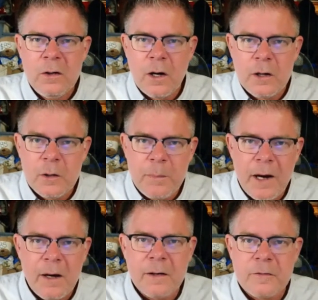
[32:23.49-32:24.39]
or your
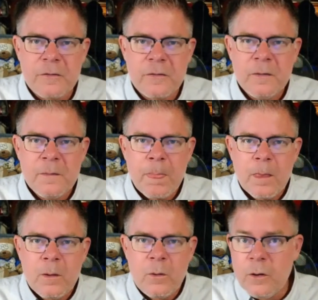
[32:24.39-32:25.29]
parents
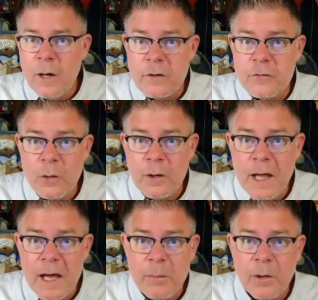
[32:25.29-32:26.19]
or your next door
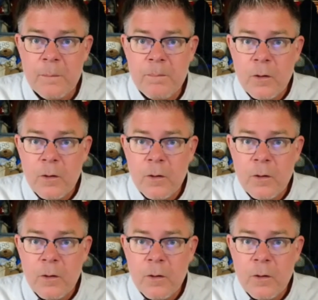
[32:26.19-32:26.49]
neighbor.